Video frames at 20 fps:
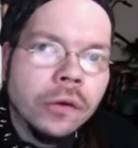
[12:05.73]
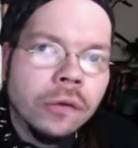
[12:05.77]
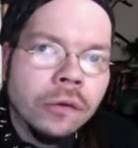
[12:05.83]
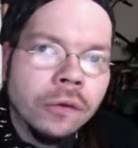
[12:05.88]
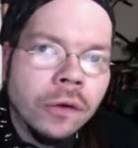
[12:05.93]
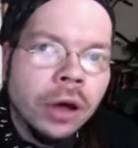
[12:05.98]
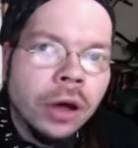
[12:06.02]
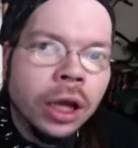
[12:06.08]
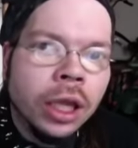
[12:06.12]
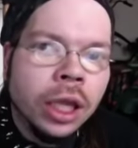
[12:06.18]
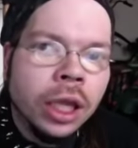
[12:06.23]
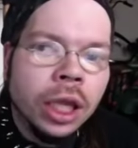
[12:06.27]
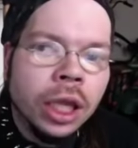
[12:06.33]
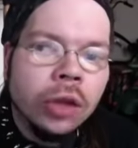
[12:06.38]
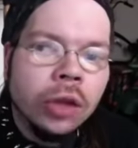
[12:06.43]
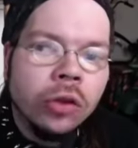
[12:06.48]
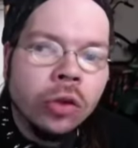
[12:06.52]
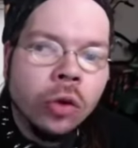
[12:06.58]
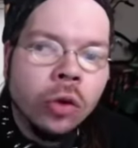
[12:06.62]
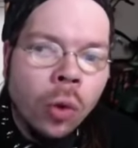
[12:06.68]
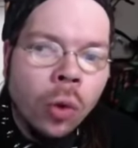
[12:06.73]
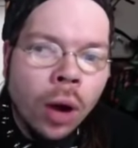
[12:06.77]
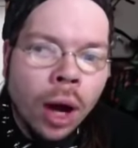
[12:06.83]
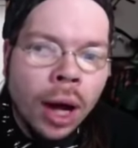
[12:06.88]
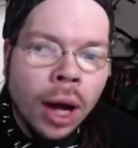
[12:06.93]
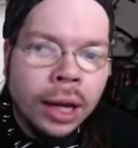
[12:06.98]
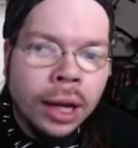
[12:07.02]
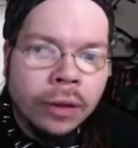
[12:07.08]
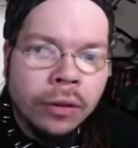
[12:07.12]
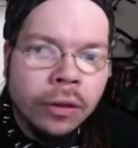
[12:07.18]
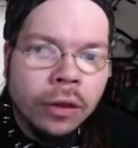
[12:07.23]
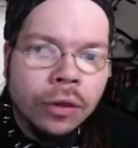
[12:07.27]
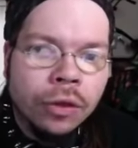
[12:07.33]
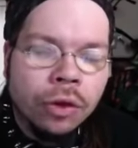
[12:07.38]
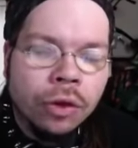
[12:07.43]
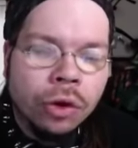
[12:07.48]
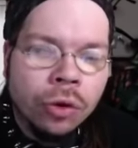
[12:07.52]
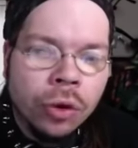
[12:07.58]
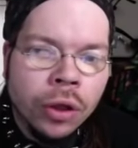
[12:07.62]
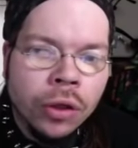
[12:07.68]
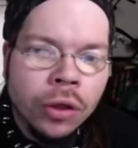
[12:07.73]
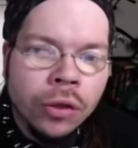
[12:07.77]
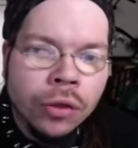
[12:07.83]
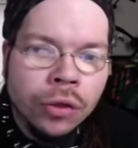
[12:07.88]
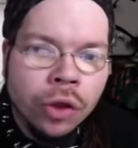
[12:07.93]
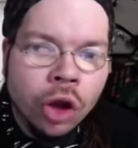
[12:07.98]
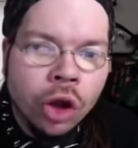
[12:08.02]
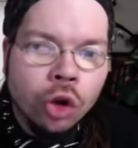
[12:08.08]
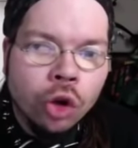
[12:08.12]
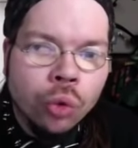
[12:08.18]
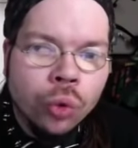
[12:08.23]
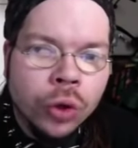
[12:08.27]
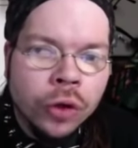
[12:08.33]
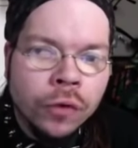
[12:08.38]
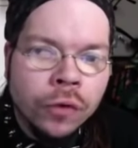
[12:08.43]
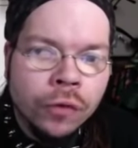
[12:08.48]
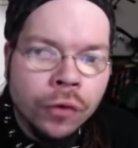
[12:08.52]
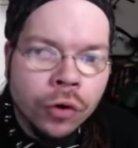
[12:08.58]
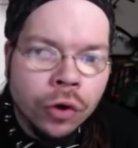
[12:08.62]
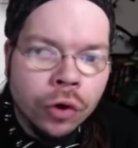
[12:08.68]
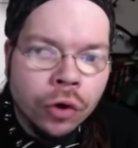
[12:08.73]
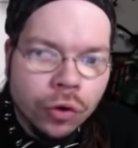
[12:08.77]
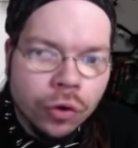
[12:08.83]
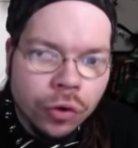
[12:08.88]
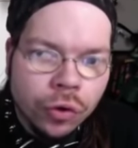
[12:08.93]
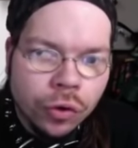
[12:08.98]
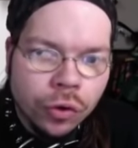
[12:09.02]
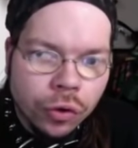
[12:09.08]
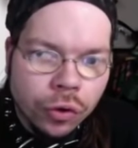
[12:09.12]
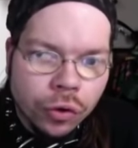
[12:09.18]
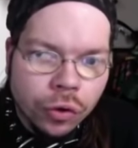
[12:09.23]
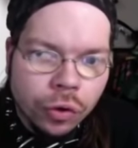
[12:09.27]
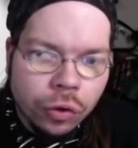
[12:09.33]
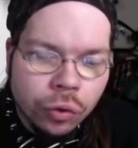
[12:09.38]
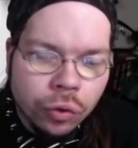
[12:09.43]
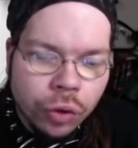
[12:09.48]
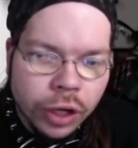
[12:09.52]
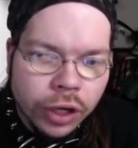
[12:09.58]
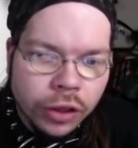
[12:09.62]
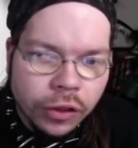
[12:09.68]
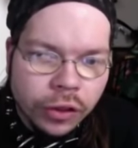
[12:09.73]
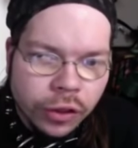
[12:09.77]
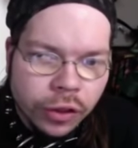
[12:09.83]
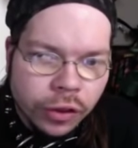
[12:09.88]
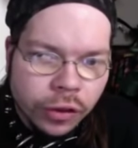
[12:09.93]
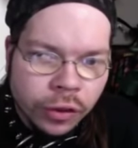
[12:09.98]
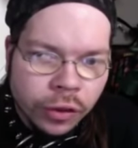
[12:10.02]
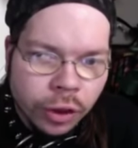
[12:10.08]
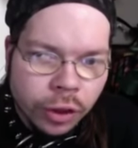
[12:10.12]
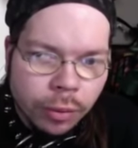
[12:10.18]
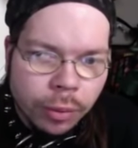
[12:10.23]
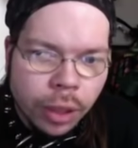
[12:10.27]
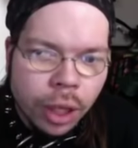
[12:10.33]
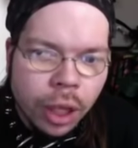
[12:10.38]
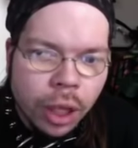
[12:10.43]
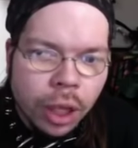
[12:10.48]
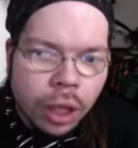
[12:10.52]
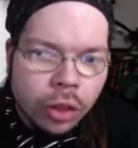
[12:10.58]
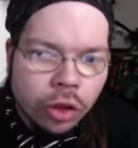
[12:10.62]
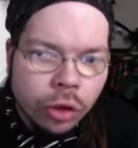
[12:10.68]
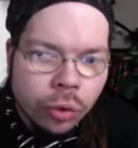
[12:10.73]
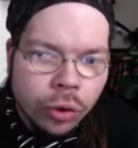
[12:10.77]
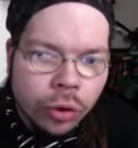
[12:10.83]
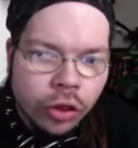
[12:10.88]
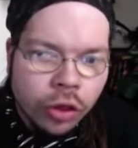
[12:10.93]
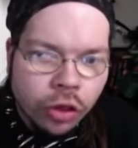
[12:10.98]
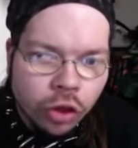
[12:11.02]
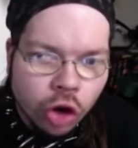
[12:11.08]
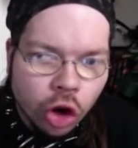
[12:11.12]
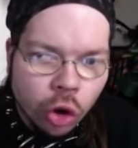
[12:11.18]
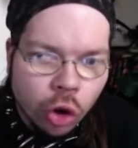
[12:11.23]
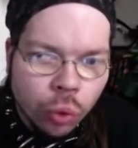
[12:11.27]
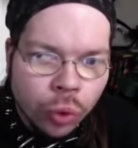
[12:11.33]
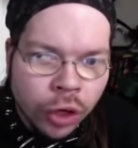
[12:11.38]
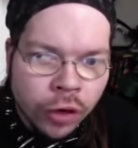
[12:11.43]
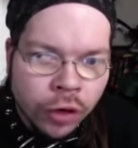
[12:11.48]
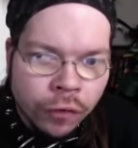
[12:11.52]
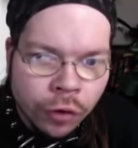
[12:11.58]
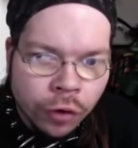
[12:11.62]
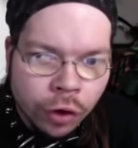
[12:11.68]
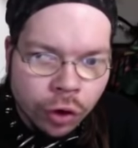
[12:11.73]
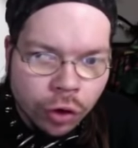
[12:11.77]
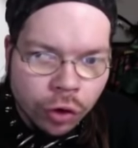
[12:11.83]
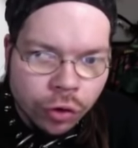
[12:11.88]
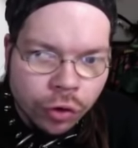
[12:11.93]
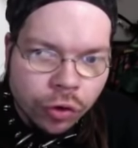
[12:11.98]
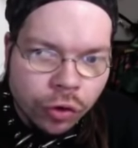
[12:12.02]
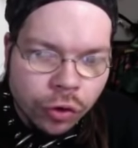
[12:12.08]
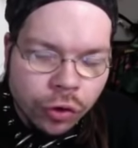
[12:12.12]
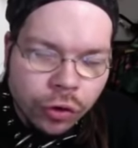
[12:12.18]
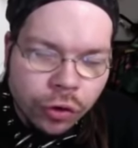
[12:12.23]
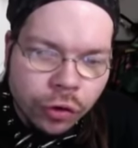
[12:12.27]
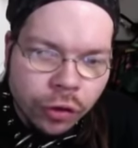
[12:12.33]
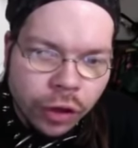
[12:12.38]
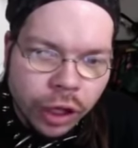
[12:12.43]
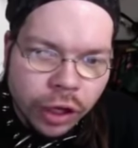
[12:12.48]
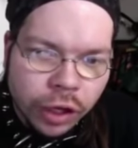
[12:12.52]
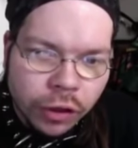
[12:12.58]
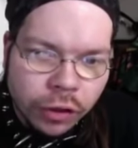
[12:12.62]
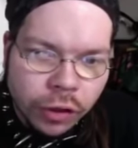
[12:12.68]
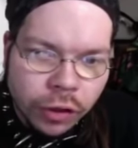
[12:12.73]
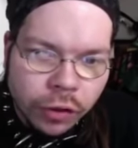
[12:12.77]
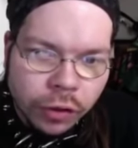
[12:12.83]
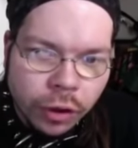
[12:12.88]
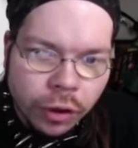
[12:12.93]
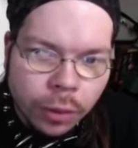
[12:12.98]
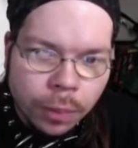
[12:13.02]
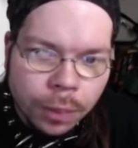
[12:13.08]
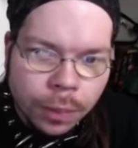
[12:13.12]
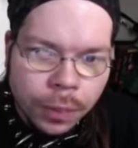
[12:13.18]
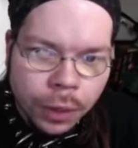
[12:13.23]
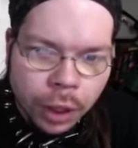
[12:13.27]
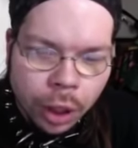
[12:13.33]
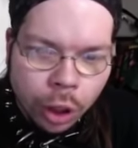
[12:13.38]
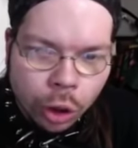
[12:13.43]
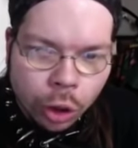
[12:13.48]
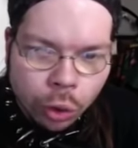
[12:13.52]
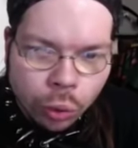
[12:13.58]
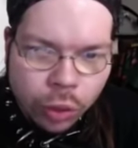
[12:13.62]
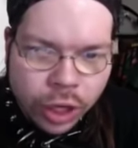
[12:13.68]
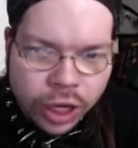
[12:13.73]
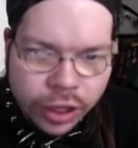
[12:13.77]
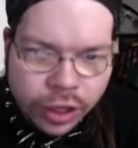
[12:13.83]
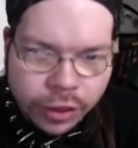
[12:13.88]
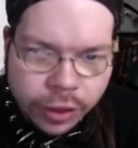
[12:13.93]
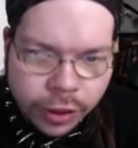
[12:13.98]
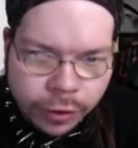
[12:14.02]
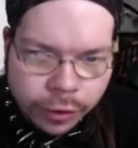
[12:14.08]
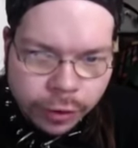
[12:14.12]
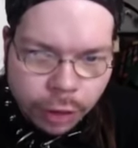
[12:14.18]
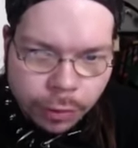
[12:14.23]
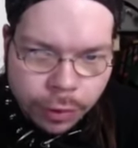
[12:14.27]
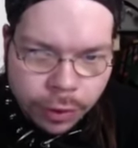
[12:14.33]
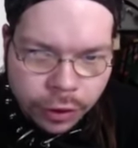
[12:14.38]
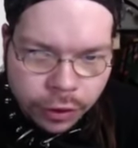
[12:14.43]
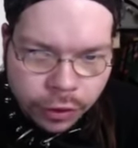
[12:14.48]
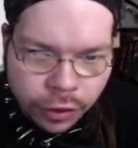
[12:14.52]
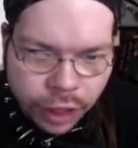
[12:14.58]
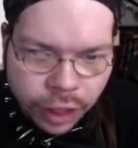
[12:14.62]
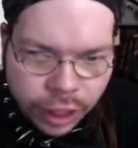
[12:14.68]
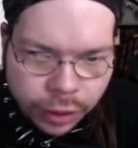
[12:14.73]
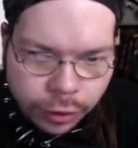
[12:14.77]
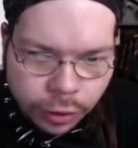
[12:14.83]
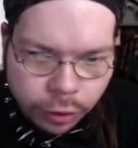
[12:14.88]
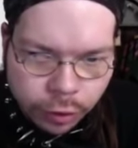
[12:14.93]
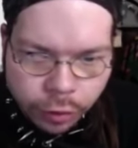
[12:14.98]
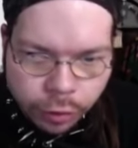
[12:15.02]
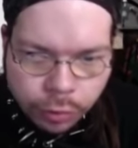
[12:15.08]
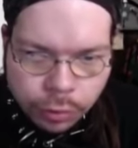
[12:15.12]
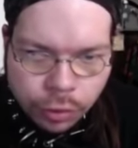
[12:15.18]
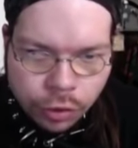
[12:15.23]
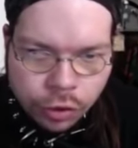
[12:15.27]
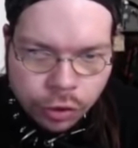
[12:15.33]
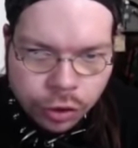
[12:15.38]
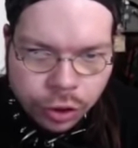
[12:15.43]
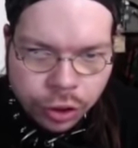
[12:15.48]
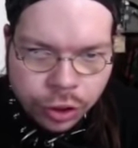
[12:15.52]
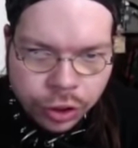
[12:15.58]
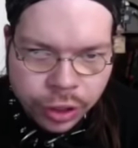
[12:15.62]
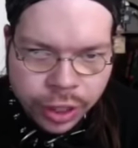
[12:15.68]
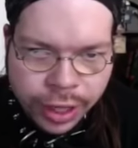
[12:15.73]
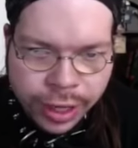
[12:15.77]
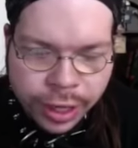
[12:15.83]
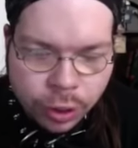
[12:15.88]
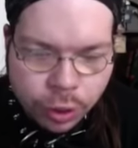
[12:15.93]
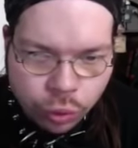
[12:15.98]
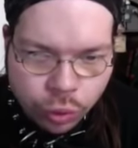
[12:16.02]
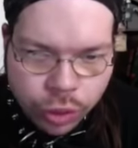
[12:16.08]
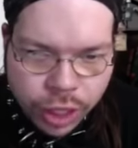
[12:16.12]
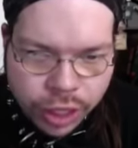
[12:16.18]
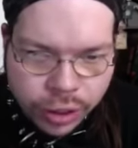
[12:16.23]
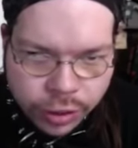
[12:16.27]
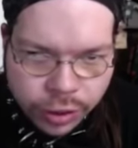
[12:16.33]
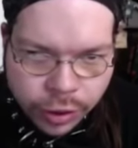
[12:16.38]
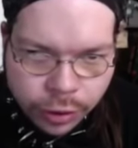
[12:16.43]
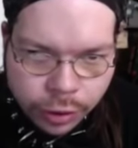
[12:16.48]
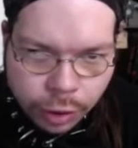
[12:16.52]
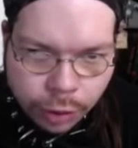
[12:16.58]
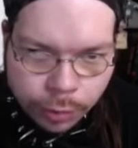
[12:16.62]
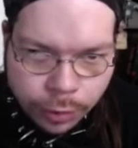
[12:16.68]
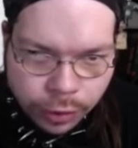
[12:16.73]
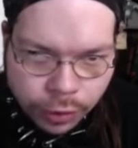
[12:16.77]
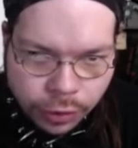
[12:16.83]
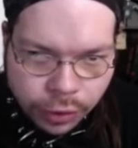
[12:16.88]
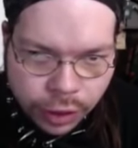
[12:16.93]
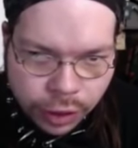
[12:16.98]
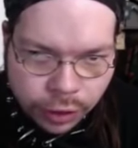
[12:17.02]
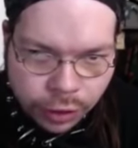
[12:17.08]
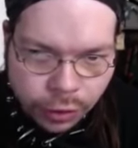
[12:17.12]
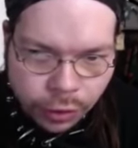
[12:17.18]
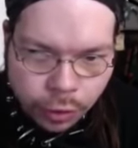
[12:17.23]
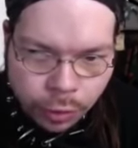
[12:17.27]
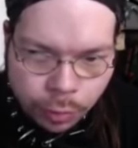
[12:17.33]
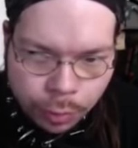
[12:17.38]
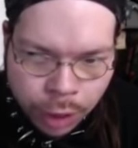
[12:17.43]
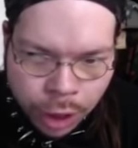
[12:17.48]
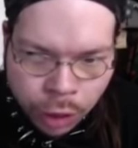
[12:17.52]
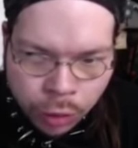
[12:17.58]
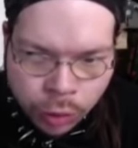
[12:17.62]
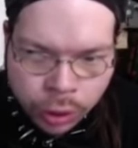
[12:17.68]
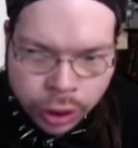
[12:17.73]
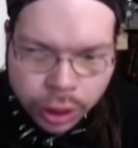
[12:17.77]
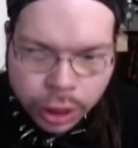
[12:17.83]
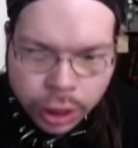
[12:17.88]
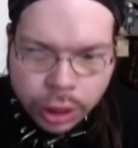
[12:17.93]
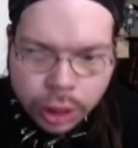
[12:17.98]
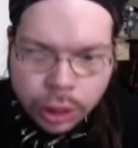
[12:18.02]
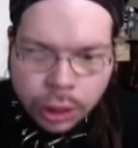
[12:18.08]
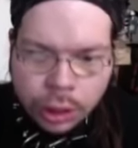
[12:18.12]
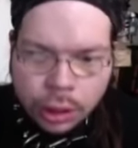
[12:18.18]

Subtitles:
fucking twat. There is no reverse racism. There is no reverse sexism. Racism and sexism is just that. Racism and sexism, period.